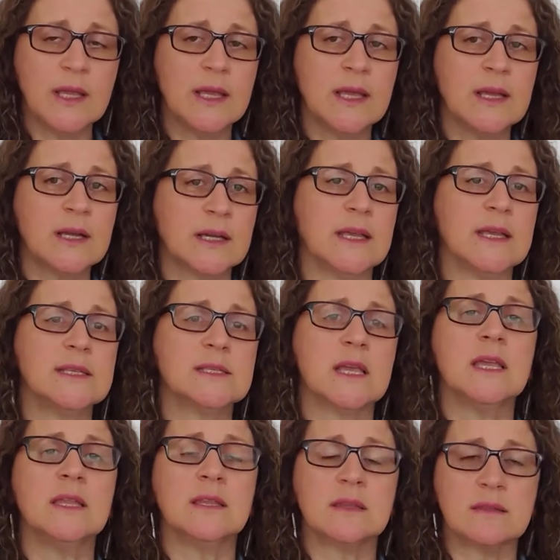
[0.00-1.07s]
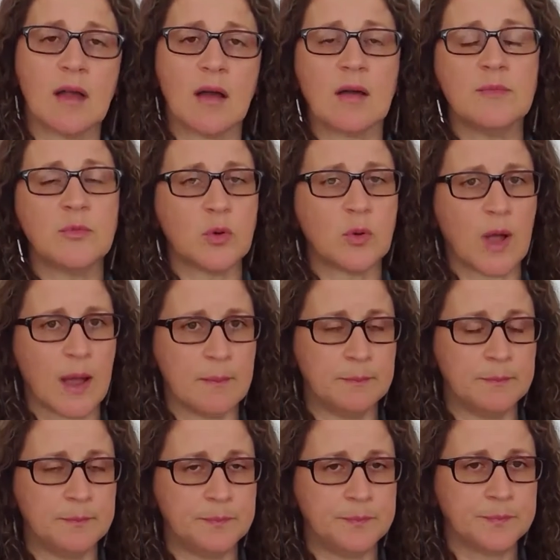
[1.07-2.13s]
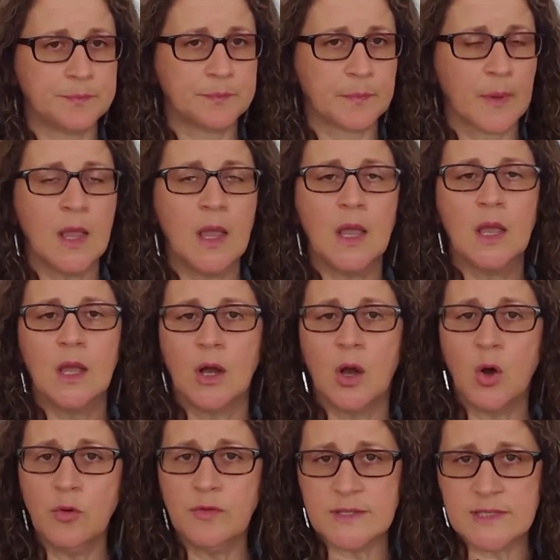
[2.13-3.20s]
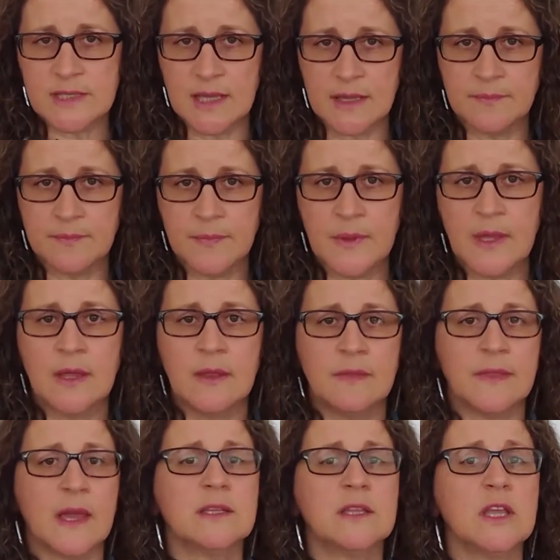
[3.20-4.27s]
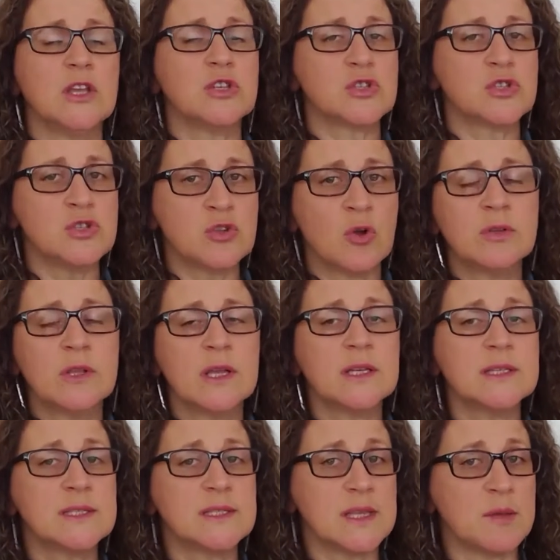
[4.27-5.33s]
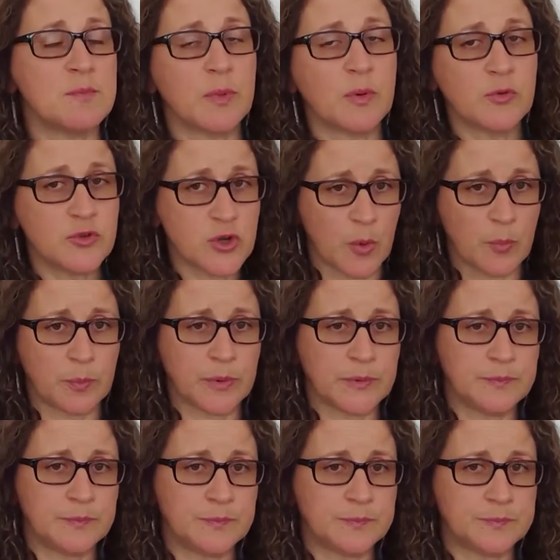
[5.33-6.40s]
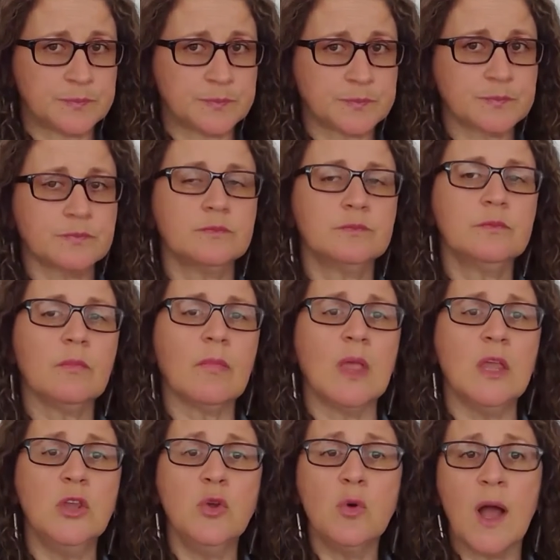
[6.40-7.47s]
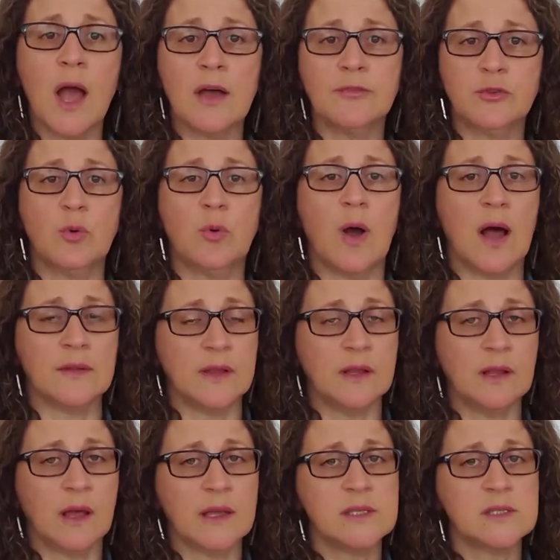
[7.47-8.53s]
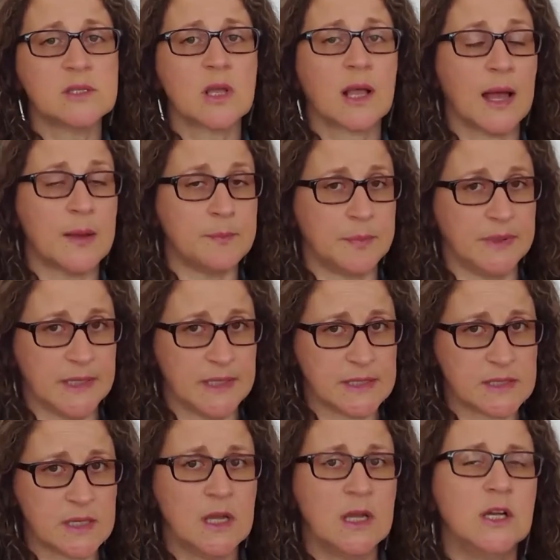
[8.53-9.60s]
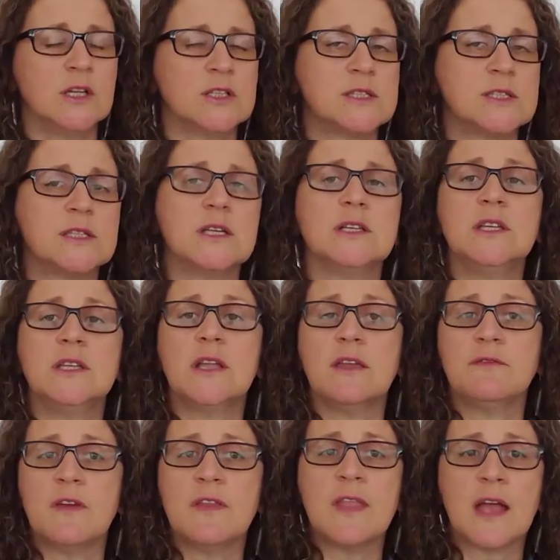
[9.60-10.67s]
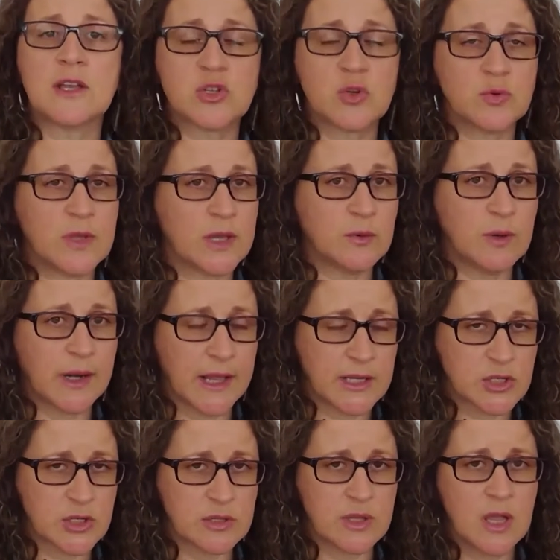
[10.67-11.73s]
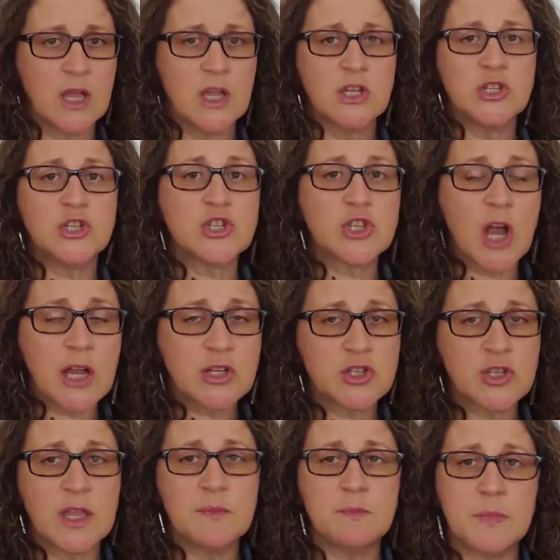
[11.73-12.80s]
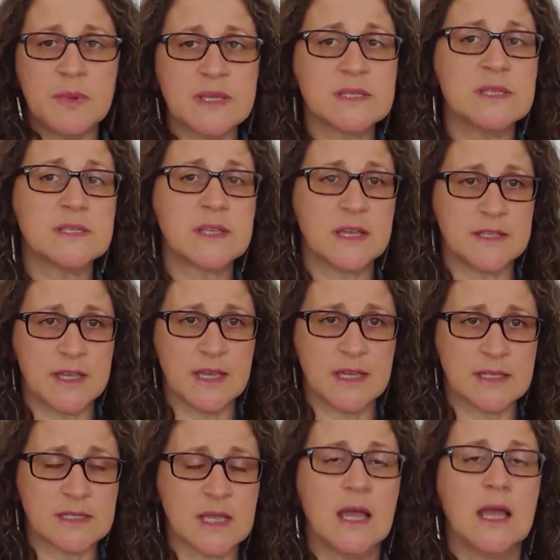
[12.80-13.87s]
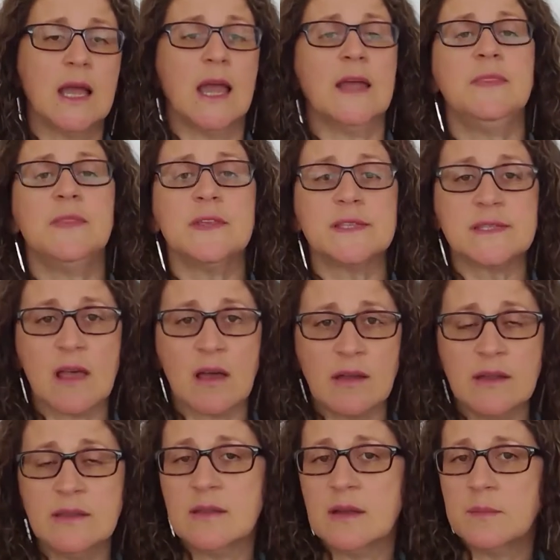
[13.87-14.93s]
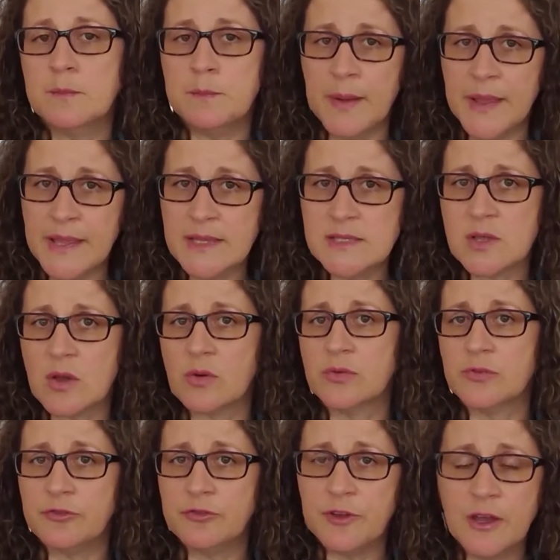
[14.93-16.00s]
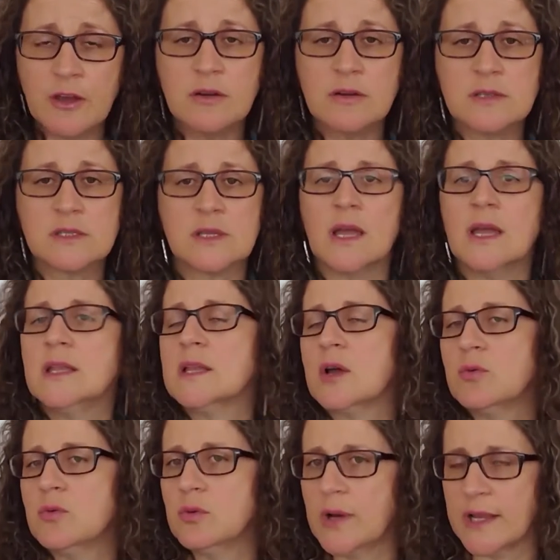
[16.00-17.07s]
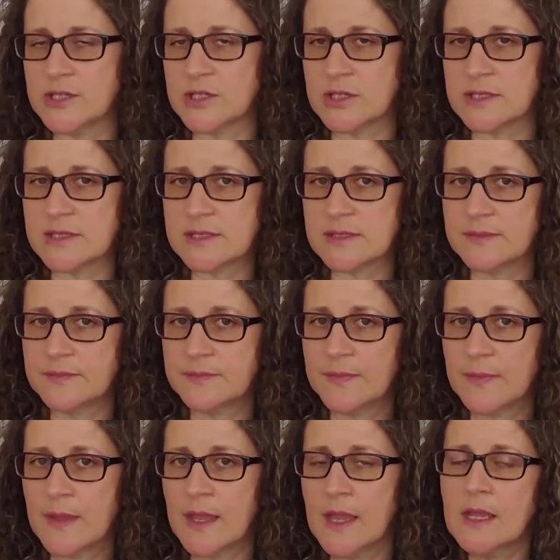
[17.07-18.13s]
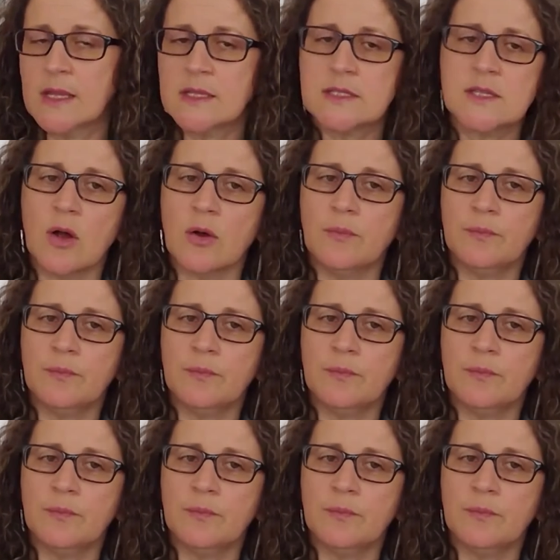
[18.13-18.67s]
increase in the time to come. Obviously, that is not a simple job. You have to analyze companies, study their financial declaration, judge their business ideas, and decide based on figures and calculations. So,